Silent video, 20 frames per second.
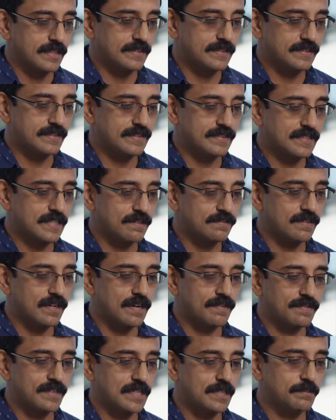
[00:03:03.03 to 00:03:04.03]
This is now
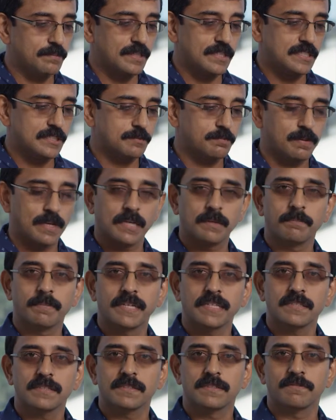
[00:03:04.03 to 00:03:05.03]
available in Splunk
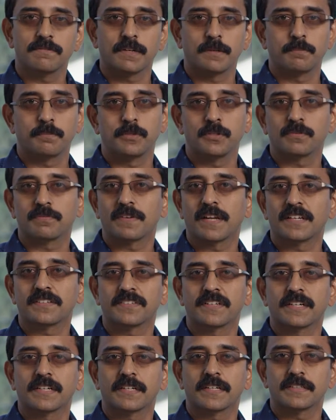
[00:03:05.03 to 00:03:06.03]
Base for Pure
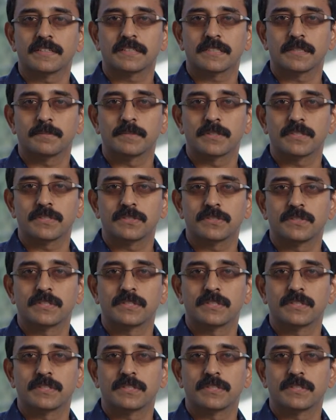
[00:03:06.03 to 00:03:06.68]
FlashArray customers to